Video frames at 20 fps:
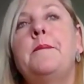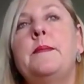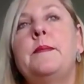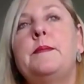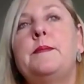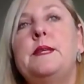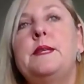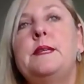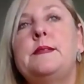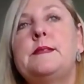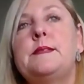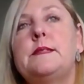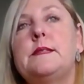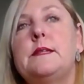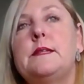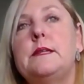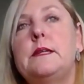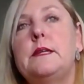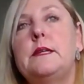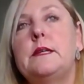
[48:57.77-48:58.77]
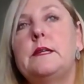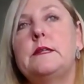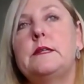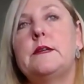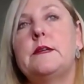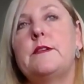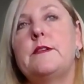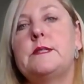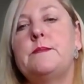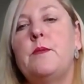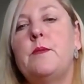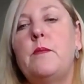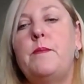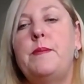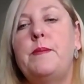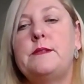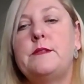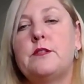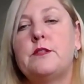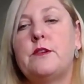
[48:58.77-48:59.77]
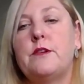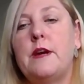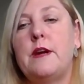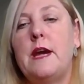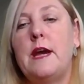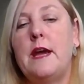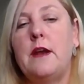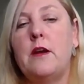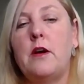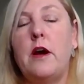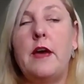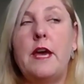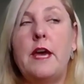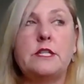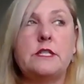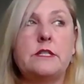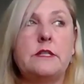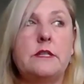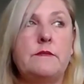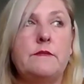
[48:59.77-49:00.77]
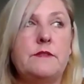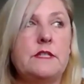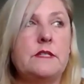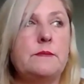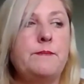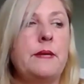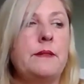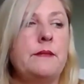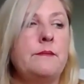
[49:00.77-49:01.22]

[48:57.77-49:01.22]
this small business grant, I actually have just spent the